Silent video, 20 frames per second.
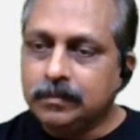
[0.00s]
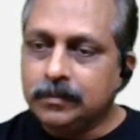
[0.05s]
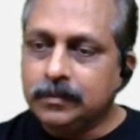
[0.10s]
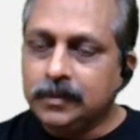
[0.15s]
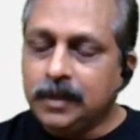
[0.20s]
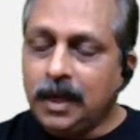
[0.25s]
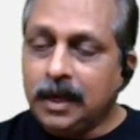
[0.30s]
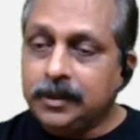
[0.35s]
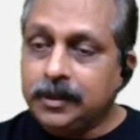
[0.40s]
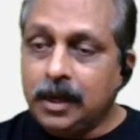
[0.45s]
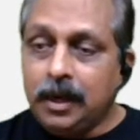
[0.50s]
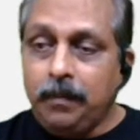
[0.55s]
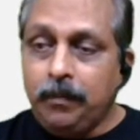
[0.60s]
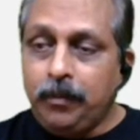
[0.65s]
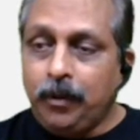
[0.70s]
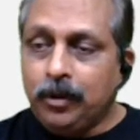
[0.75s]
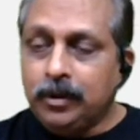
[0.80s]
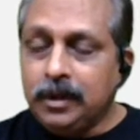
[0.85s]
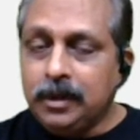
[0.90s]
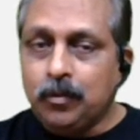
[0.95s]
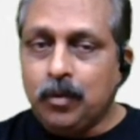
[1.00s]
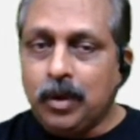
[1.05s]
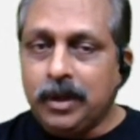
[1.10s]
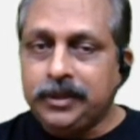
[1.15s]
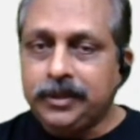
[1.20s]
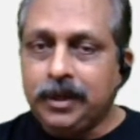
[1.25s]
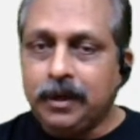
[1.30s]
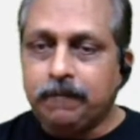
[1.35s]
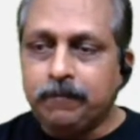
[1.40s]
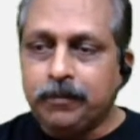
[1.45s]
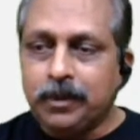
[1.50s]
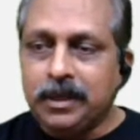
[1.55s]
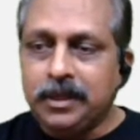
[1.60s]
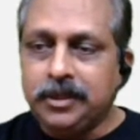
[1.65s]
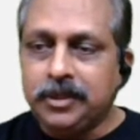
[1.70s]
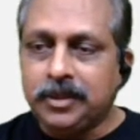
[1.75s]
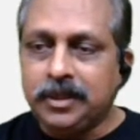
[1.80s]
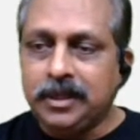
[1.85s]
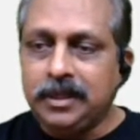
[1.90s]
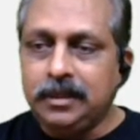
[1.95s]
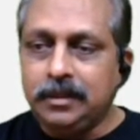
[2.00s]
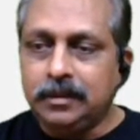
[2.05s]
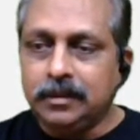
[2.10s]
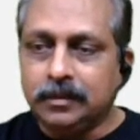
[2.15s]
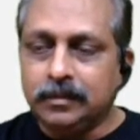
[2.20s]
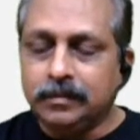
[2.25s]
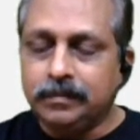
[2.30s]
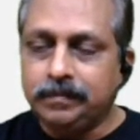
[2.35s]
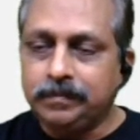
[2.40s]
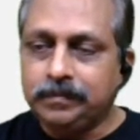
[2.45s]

That's an important question, Philistine.